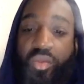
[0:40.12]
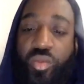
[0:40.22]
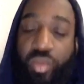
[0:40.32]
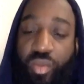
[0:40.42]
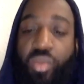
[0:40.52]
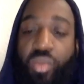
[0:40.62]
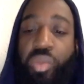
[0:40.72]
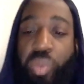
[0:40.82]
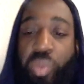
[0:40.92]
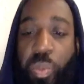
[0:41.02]

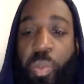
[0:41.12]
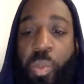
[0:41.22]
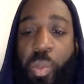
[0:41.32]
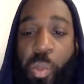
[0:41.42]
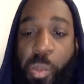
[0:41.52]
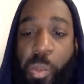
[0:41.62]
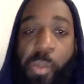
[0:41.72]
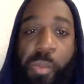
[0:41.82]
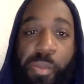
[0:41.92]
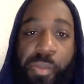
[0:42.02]

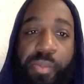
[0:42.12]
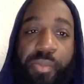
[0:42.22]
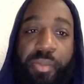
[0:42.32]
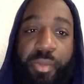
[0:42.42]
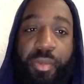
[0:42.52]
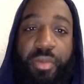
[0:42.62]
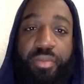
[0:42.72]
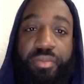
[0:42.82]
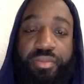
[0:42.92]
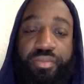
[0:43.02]

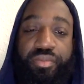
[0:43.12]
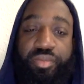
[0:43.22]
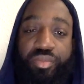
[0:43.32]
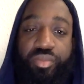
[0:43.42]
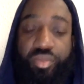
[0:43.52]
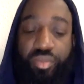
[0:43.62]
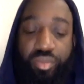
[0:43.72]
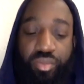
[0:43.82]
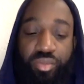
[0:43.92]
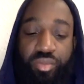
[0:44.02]

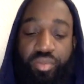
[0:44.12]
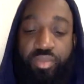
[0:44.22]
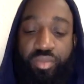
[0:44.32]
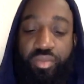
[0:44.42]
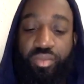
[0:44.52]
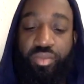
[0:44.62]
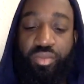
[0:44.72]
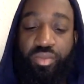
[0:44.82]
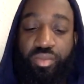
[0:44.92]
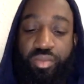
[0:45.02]

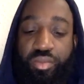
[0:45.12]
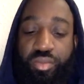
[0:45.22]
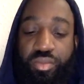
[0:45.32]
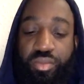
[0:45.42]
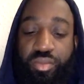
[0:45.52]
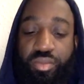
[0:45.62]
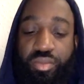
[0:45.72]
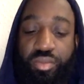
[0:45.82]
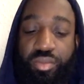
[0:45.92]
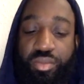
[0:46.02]

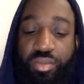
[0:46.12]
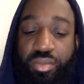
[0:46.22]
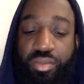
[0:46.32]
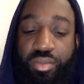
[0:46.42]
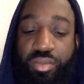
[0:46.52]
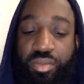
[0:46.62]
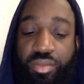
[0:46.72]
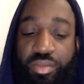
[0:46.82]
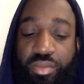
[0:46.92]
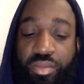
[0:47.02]

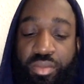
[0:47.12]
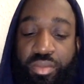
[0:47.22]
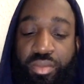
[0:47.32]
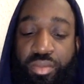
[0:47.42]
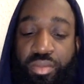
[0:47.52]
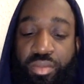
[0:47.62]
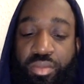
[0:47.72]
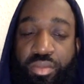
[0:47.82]
This person isn't speaking.